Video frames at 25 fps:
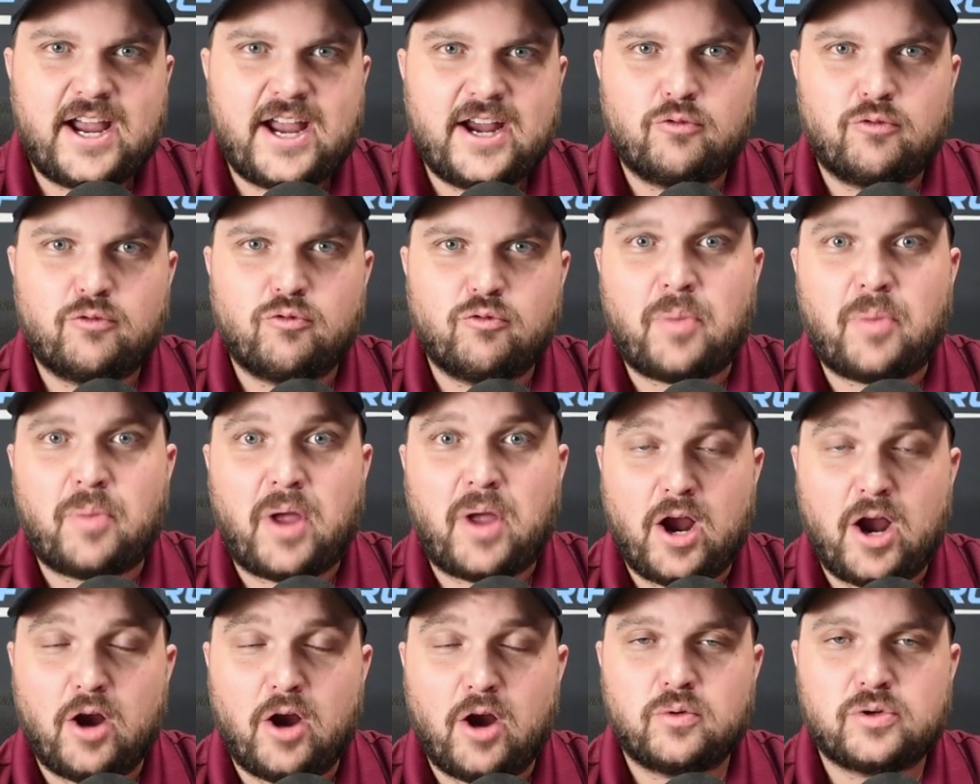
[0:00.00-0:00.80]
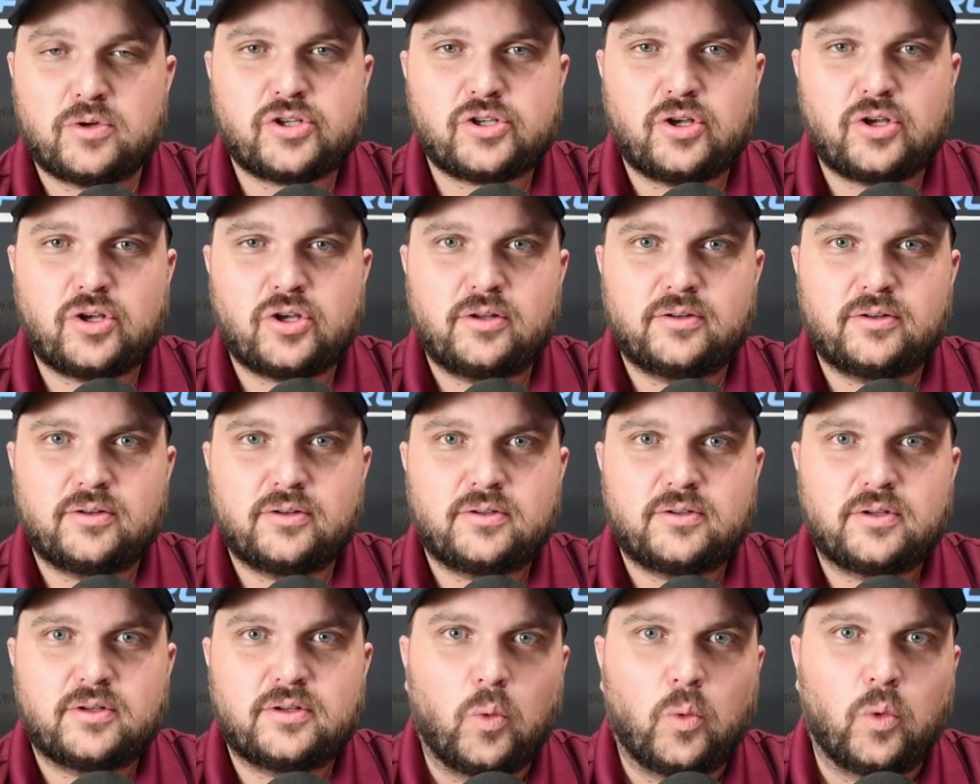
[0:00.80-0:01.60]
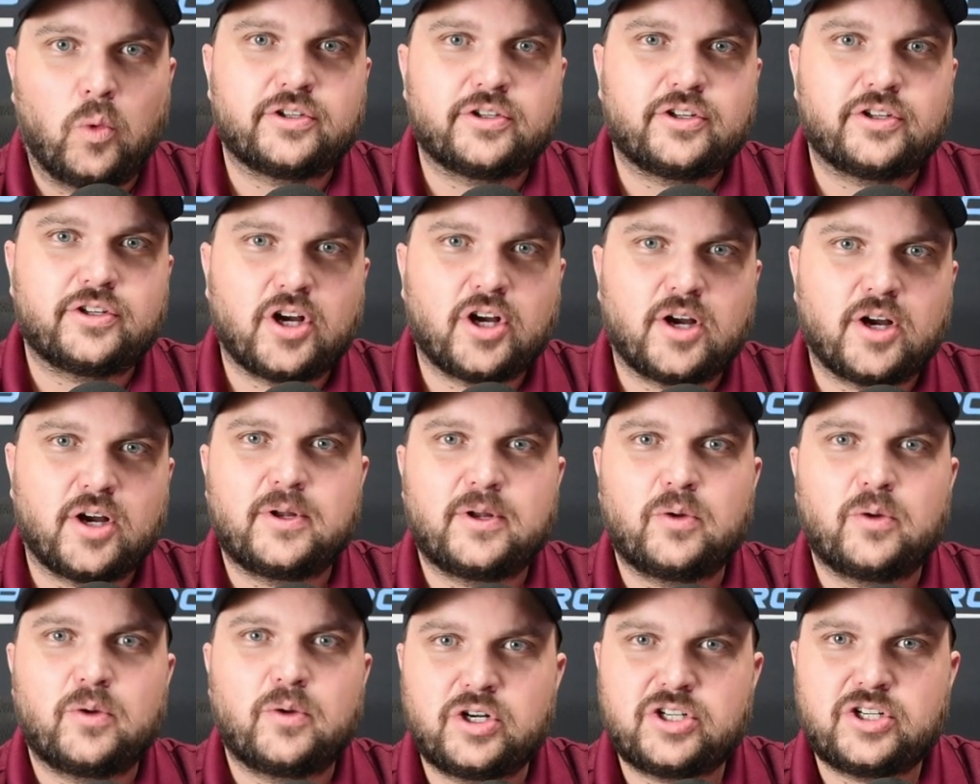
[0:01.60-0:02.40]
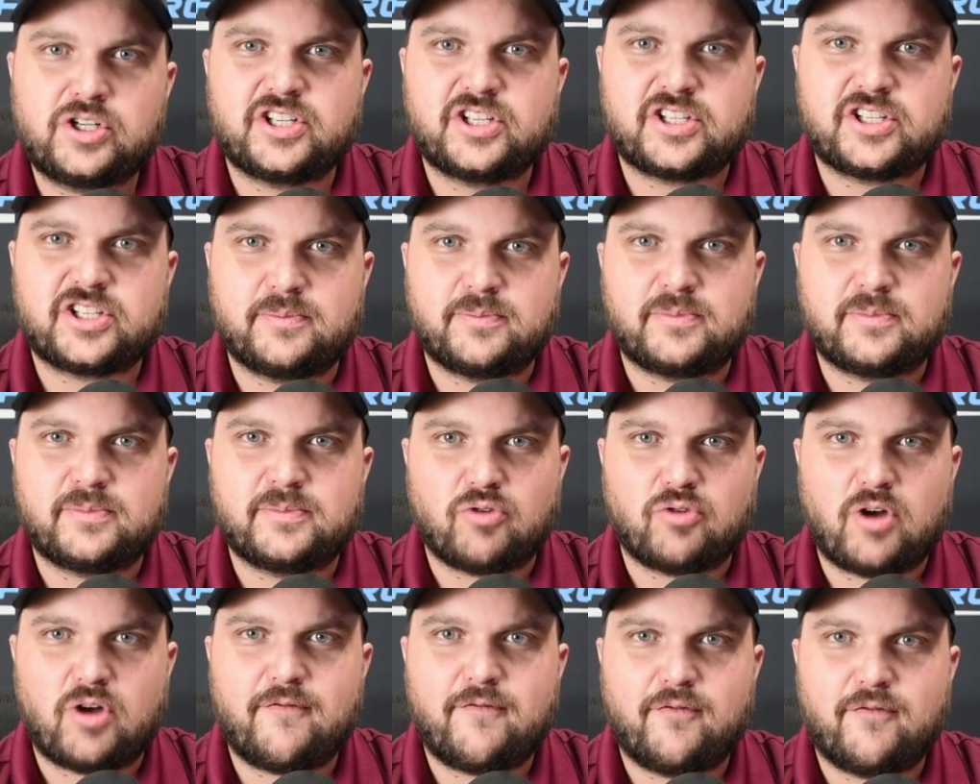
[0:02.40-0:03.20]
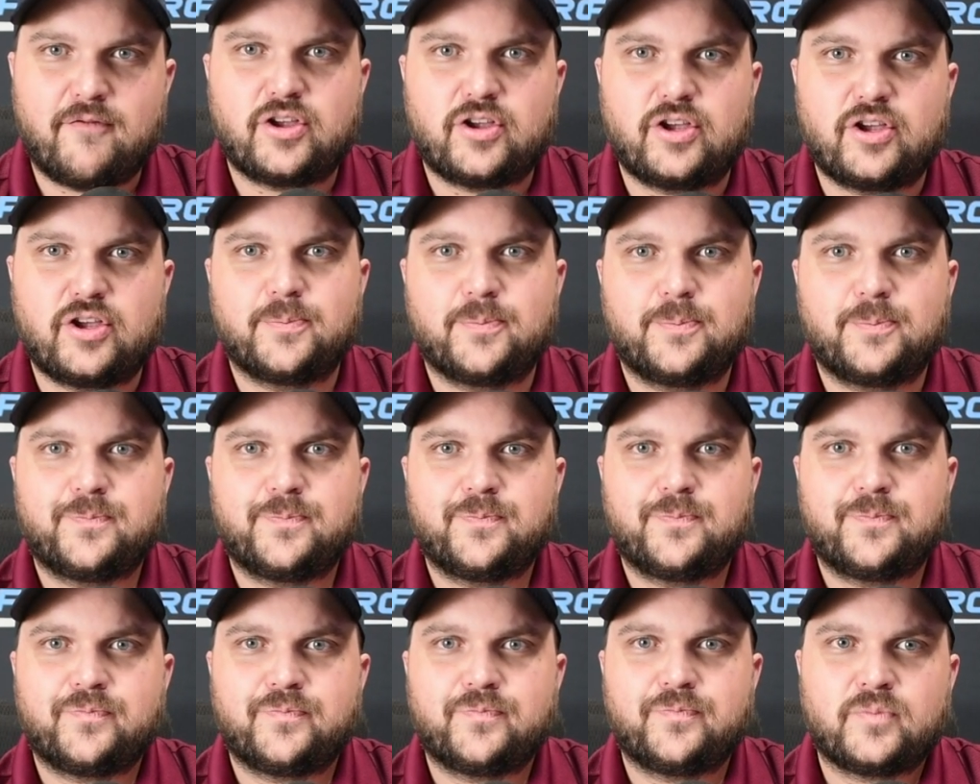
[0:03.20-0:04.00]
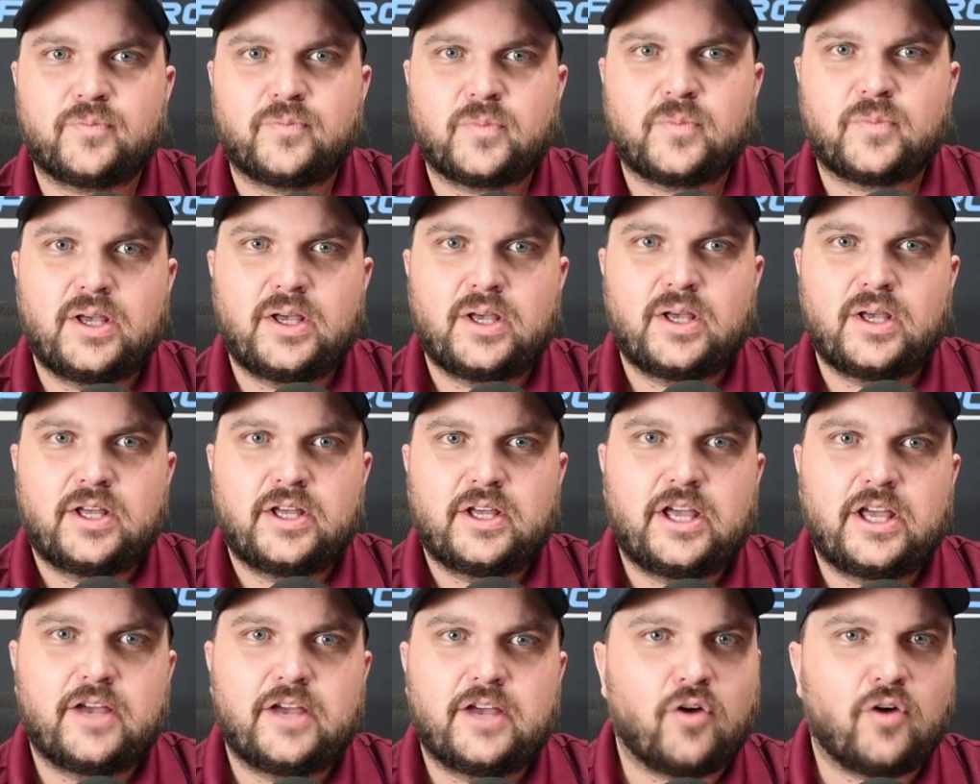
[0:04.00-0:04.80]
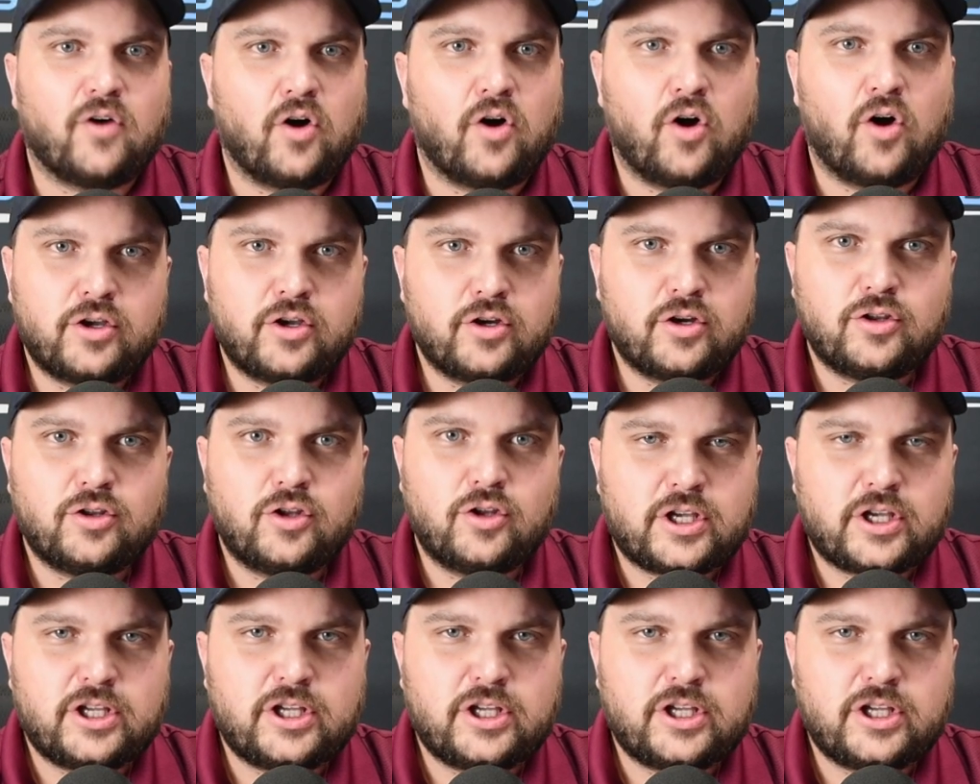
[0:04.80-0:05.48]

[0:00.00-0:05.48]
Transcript: repair result will determine which system is right for you. If all you're looking to